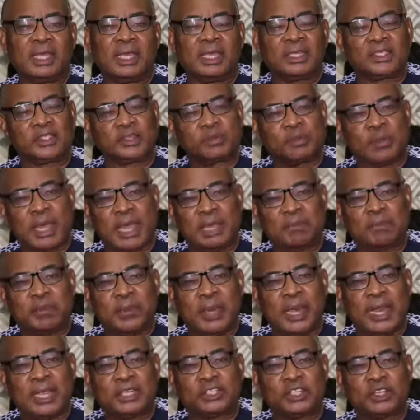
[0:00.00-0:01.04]
It's my
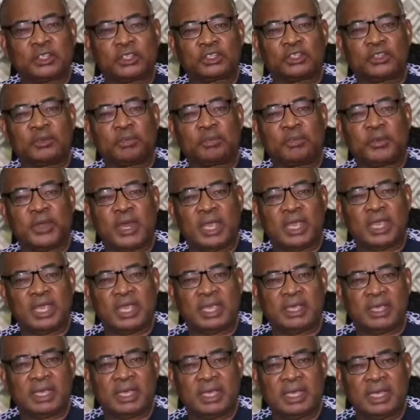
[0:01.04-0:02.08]
pleasure to
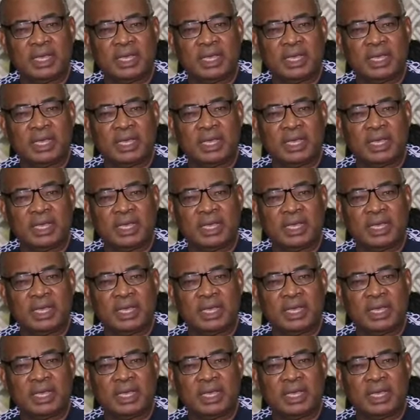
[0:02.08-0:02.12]
bring